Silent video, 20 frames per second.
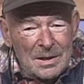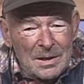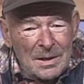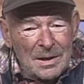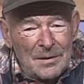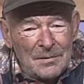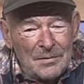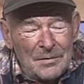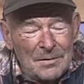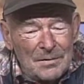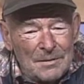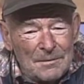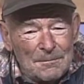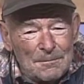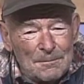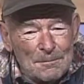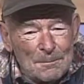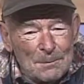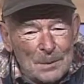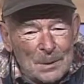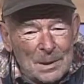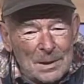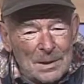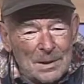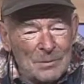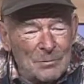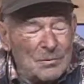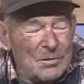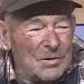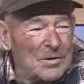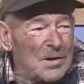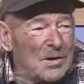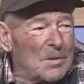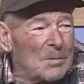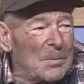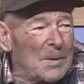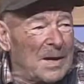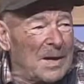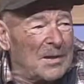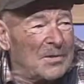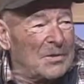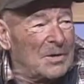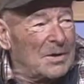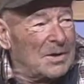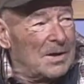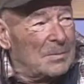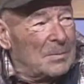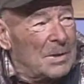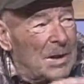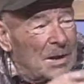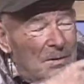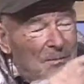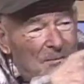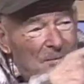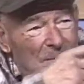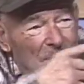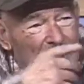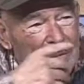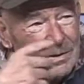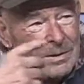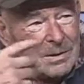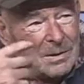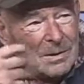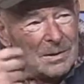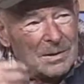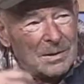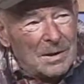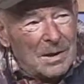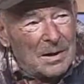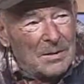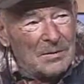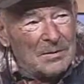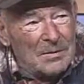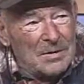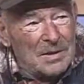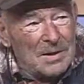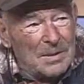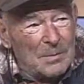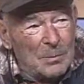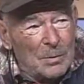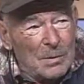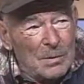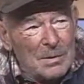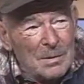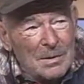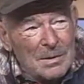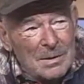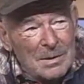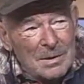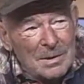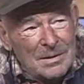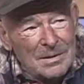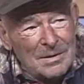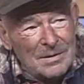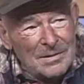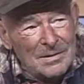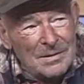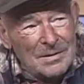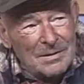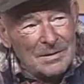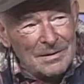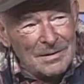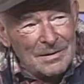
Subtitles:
And there was another path that come down from out of the timber to the